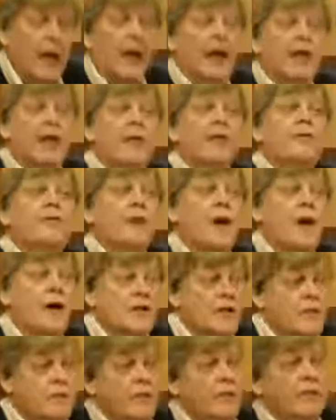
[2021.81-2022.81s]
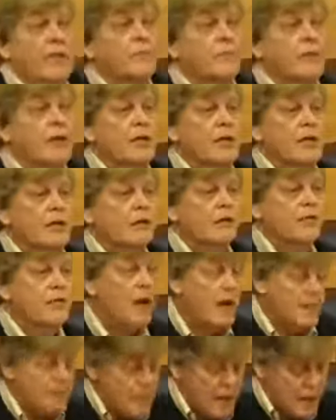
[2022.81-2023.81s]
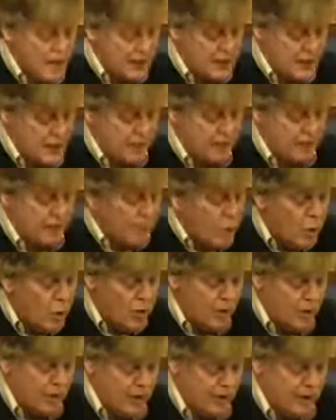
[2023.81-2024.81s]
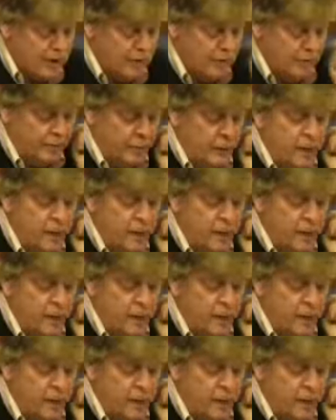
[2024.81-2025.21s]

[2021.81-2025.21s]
And in advance of it, I'm going to confine myself, more or less,